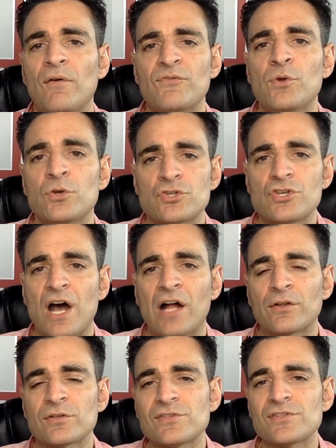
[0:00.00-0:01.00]
few
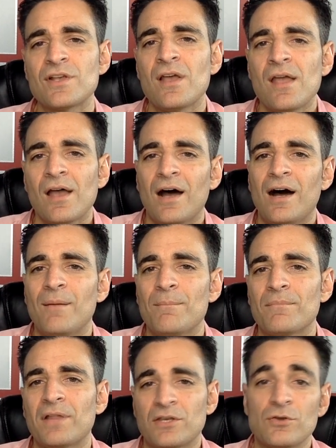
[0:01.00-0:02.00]
$100s,
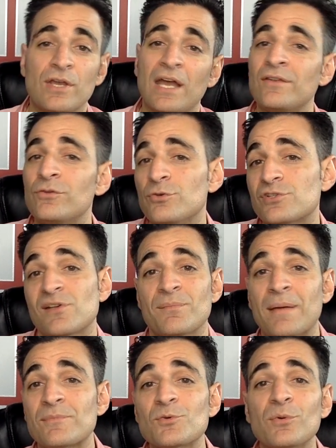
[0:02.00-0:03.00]
like you can do
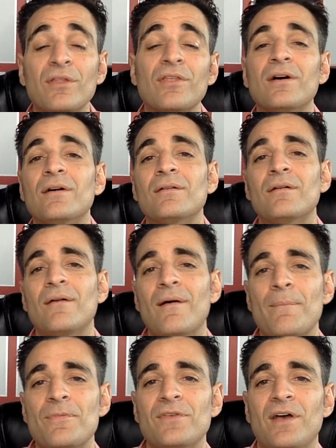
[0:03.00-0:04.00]
sometimes with a
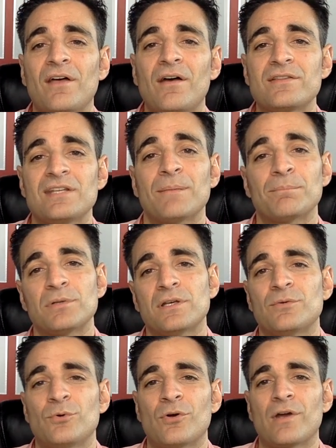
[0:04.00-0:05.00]

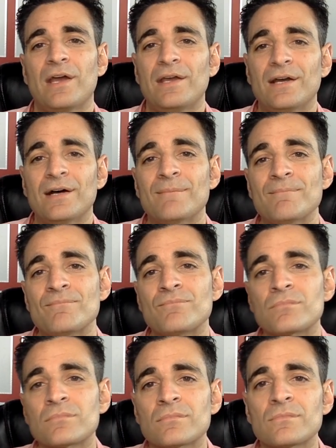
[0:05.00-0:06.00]
template or an
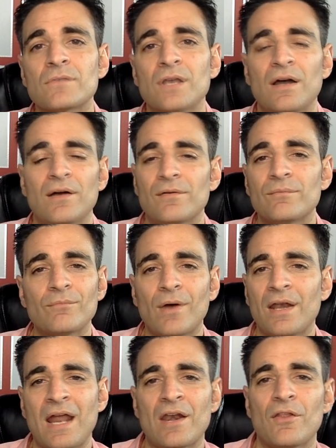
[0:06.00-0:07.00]

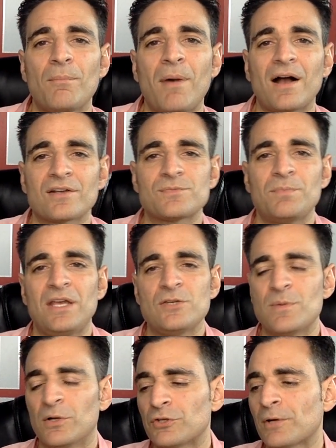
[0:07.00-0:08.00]
out-of-the-box page
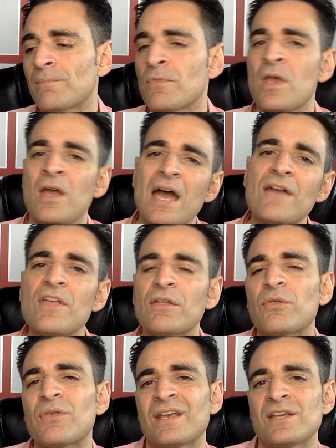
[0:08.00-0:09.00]
builder. And the other
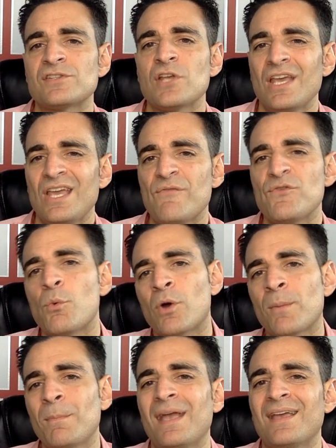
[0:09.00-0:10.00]
thing is, if you
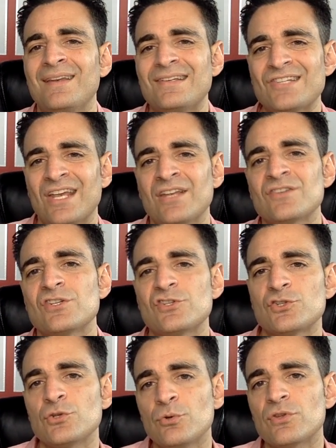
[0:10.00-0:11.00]
want to make any changes
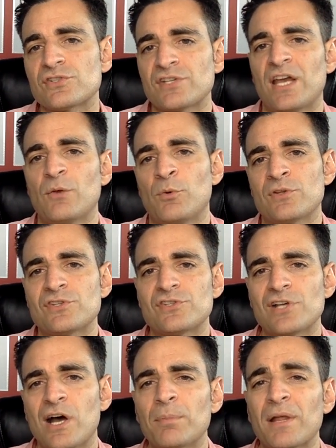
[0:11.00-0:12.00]
to the site once
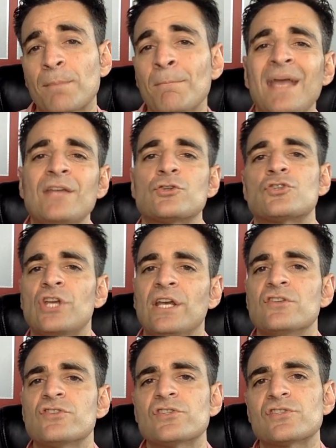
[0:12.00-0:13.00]
it's up, like major
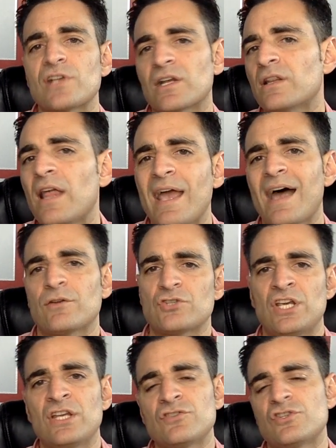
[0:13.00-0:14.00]
changes, like layout
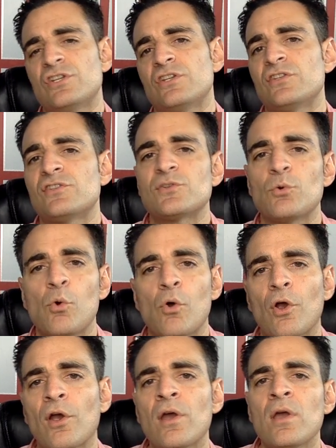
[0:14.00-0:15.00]
changes
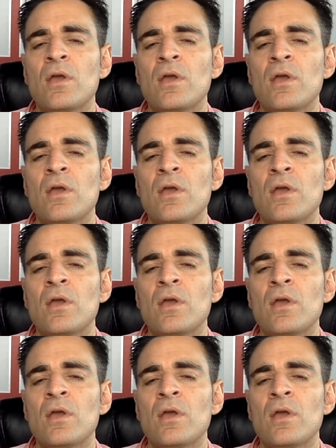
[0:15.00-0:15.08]
or